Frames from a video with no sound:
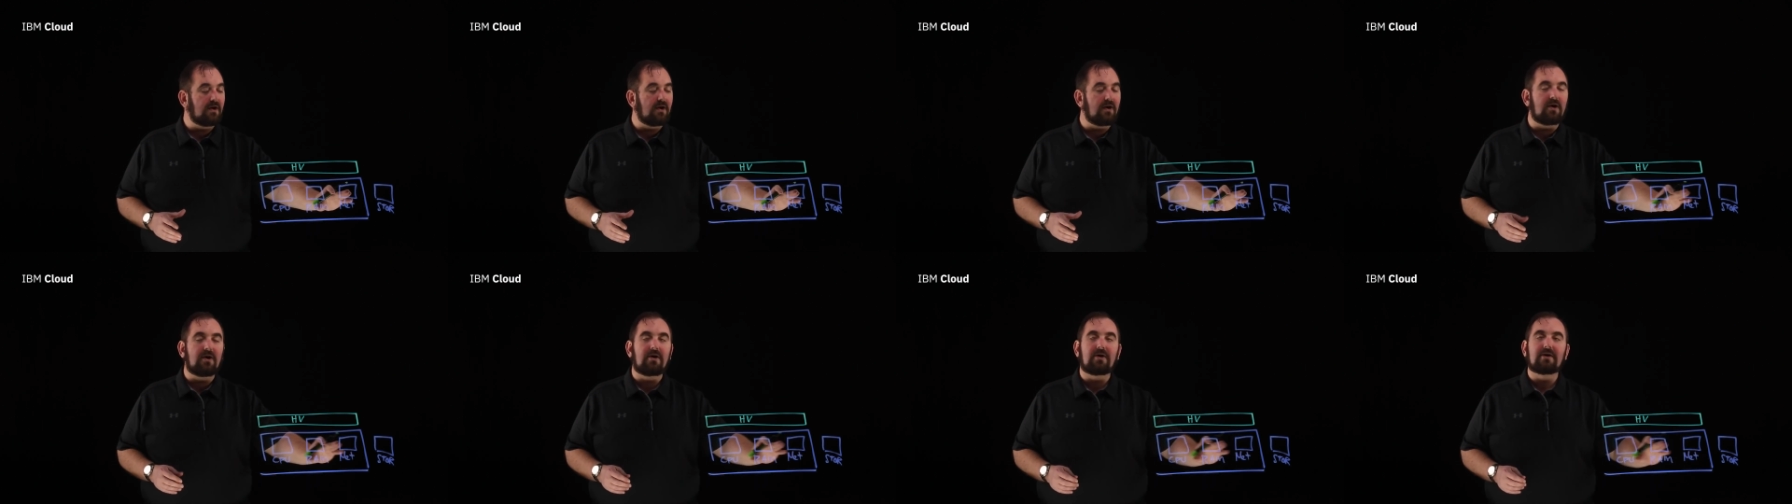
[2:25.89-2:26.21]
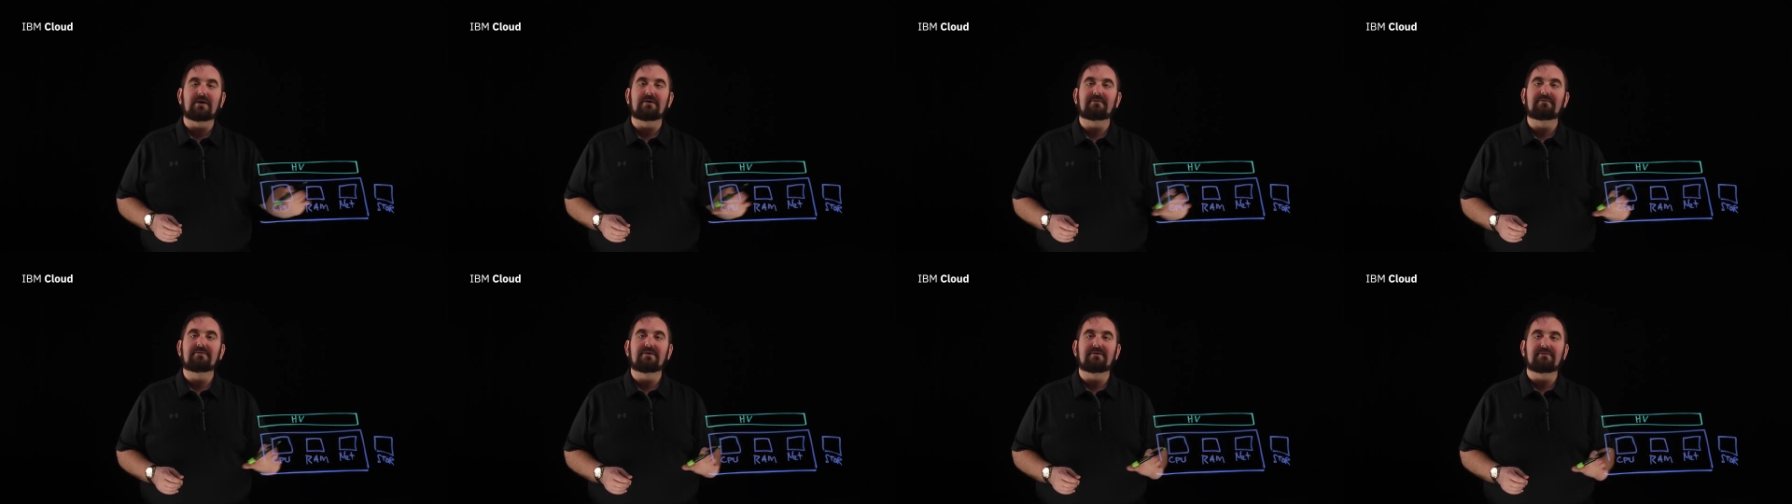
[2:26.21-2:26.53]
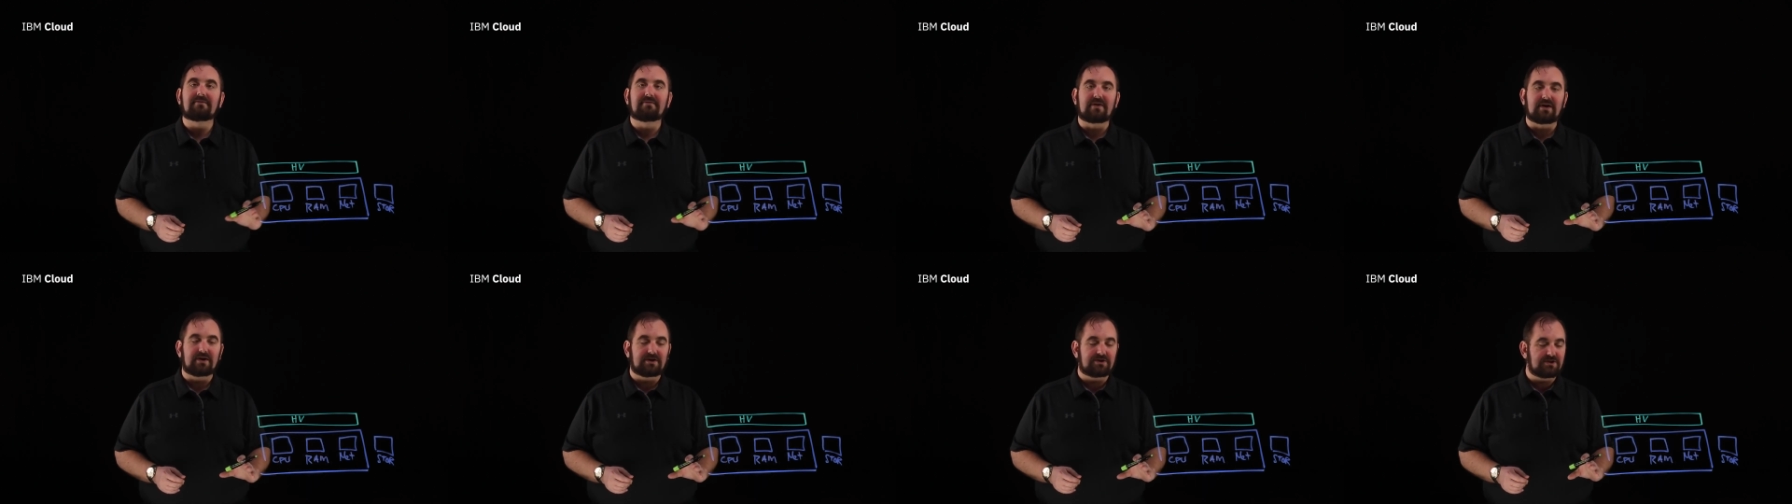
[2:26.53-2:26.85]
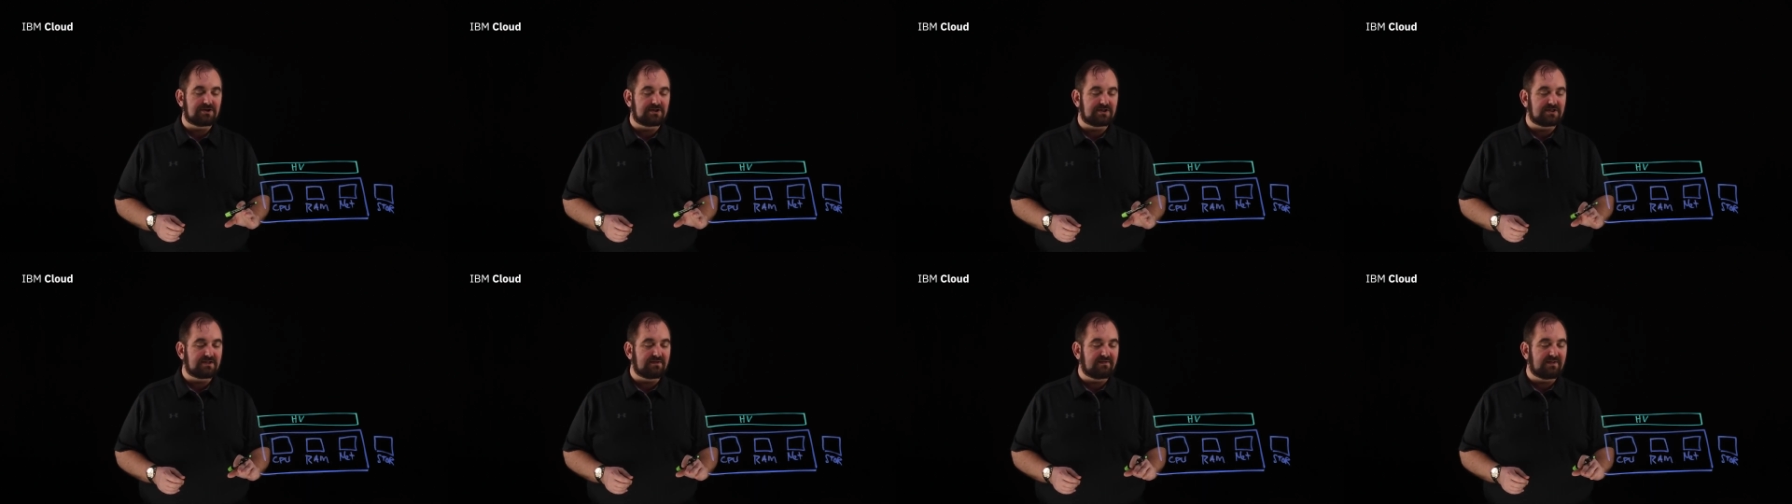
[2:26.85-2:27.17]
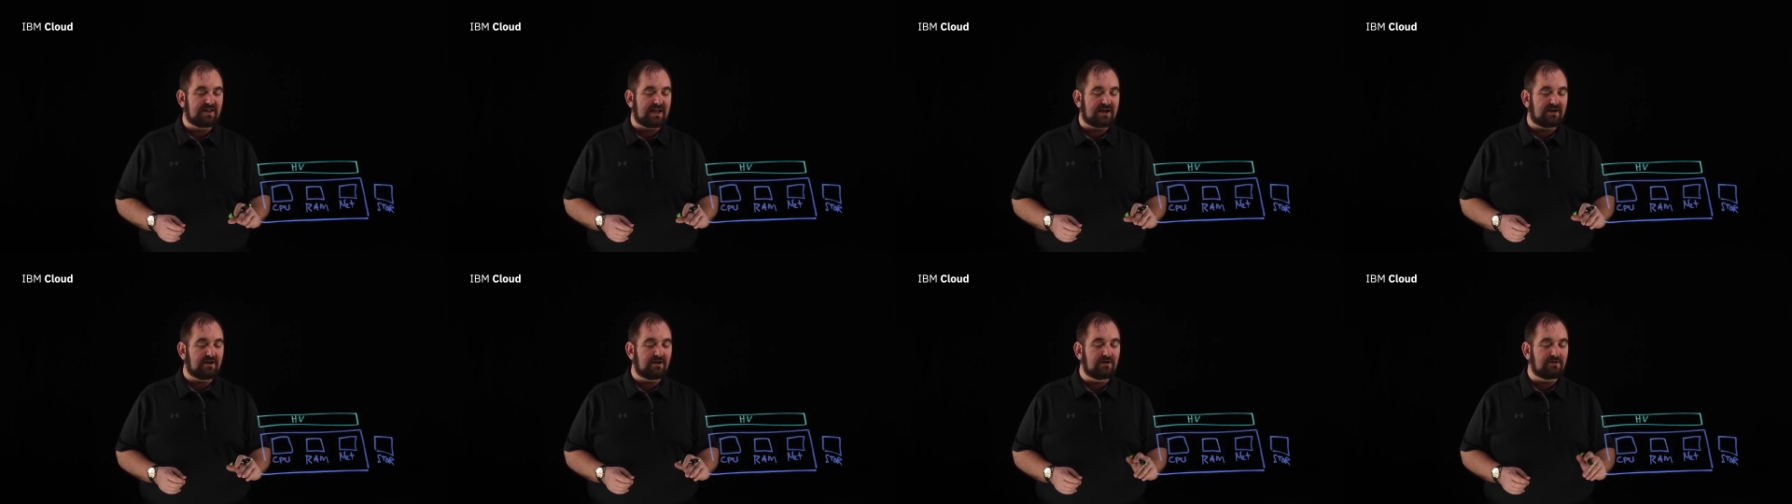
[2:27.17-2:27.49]
all of the functions of
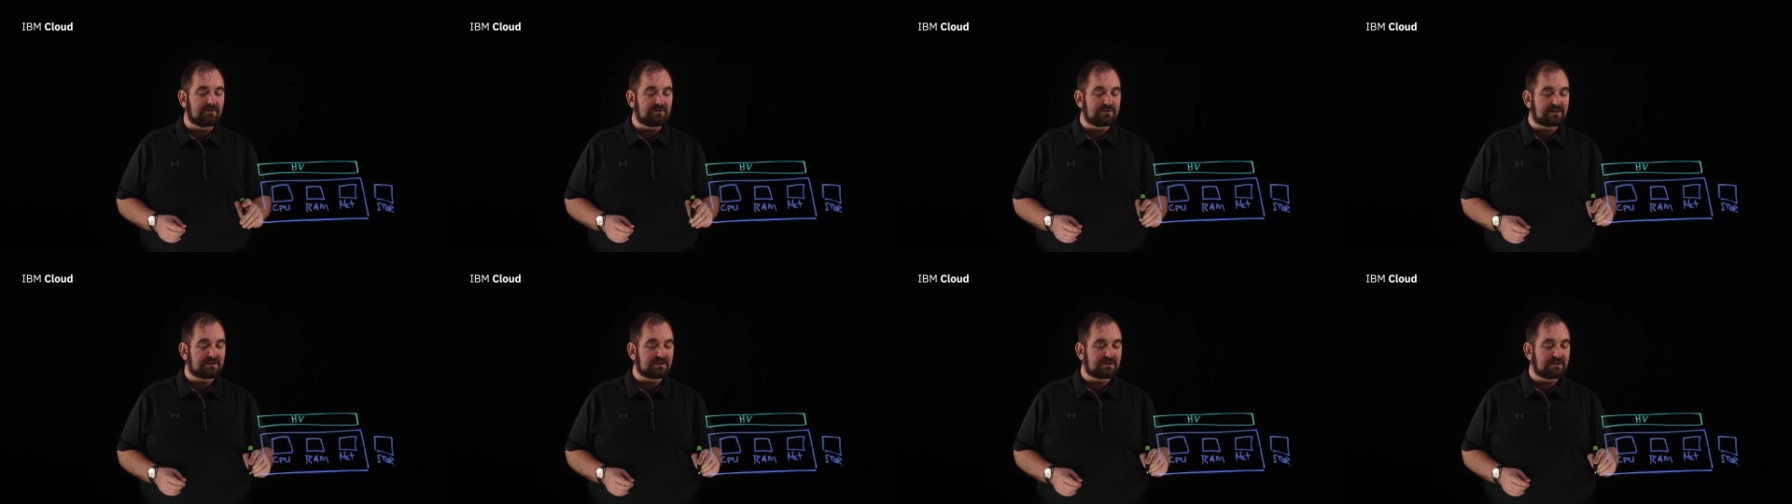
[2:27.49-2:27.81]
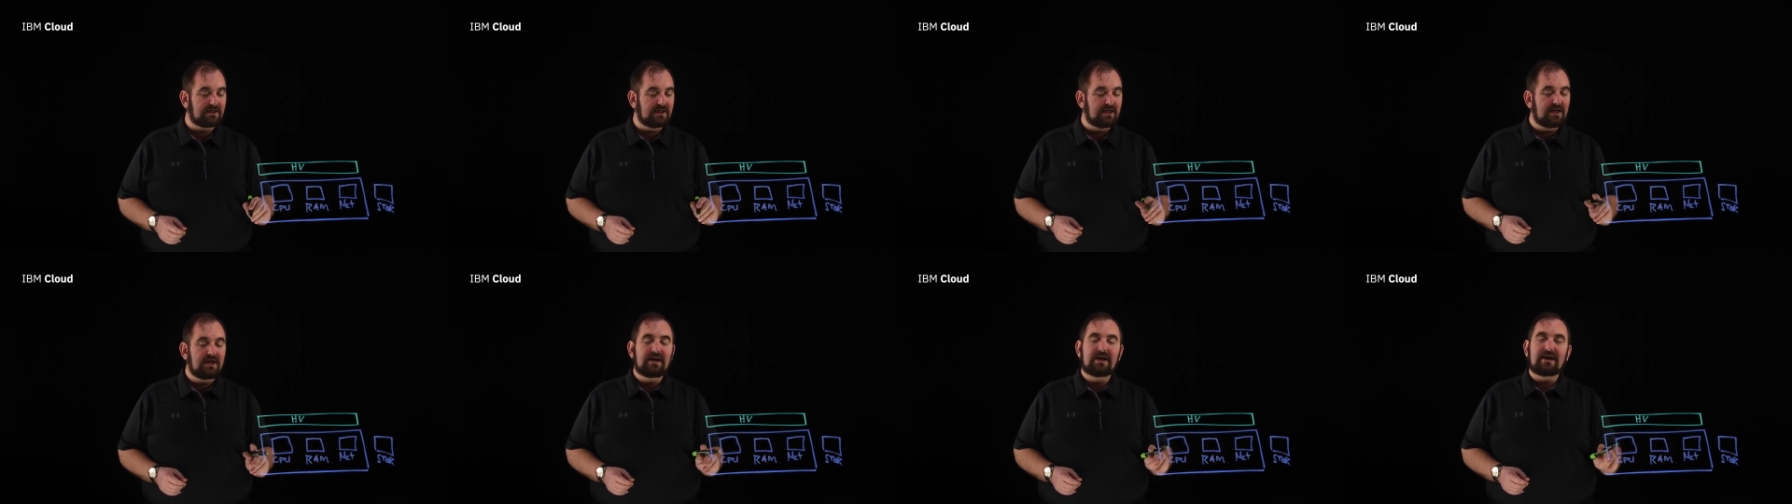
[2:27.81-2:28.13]
that host.